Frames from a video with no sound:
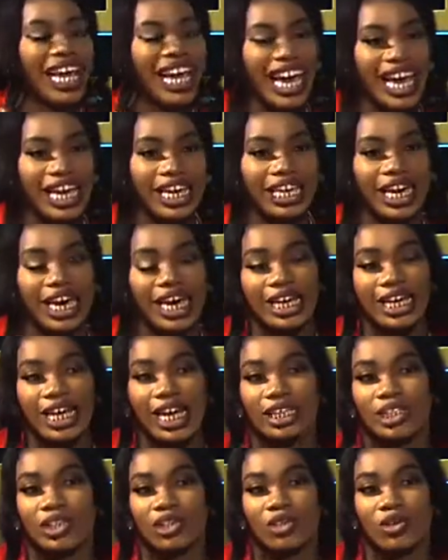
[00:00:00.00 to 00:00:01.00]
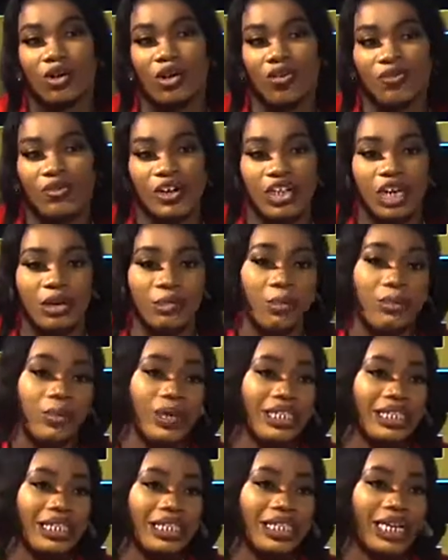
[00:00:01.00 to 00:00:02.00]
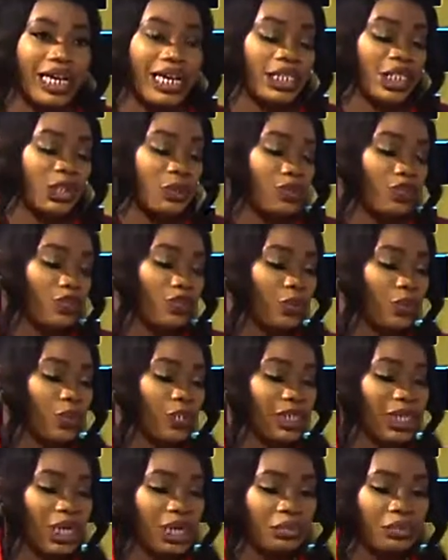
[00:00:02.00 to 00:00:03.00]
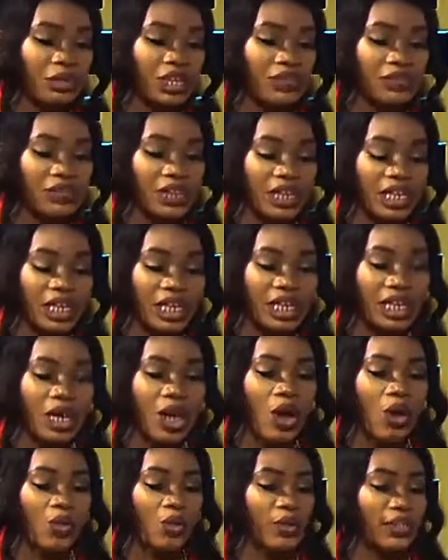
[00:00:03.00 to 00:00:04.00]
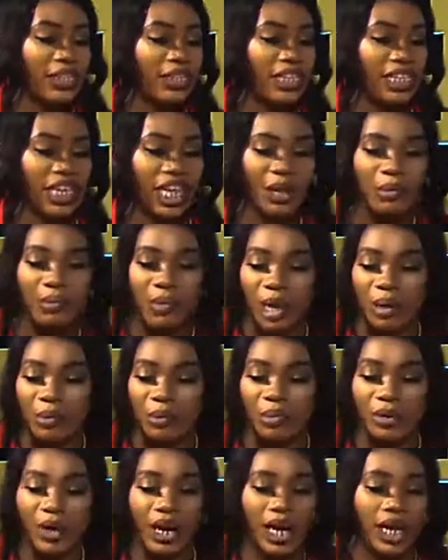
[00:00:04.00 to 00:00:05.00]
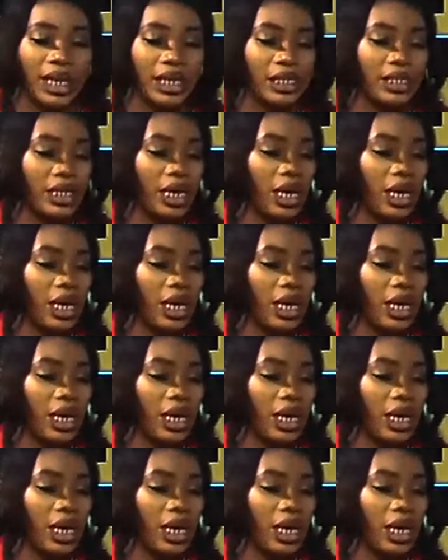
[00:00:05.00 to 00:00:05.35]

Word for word: I, I, I discovered, I remember the night the Spirit of God was telling me everything, what to name my brand,